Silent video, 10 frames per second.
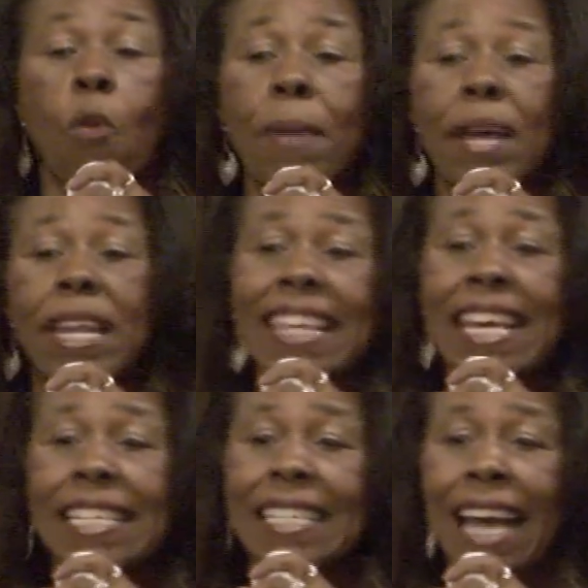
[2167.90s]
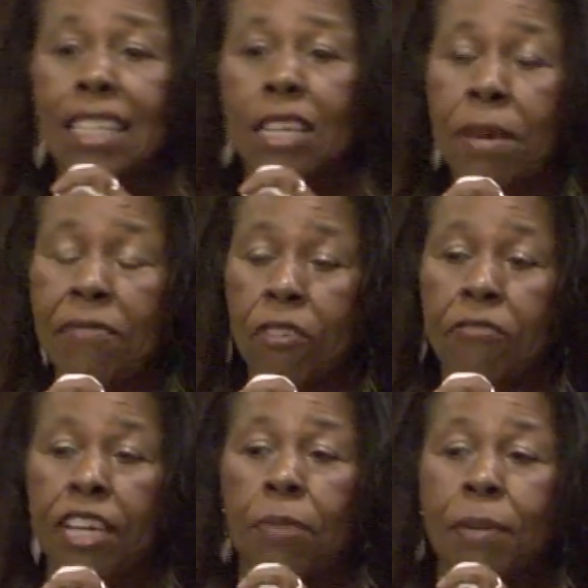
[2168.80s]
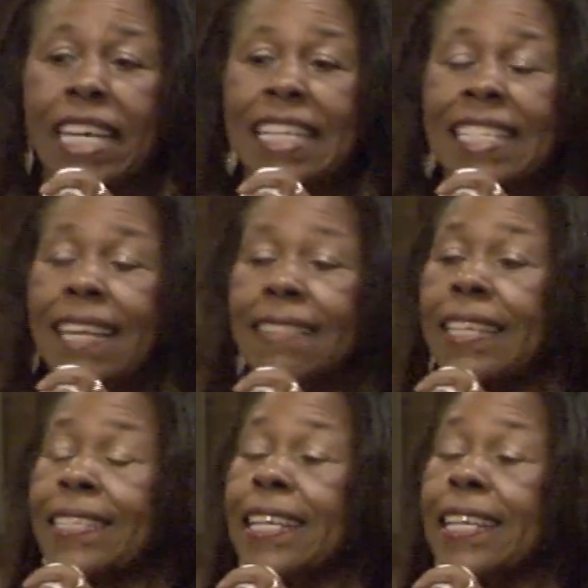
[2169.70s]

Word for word: Because there's so many things got to be fulfilled.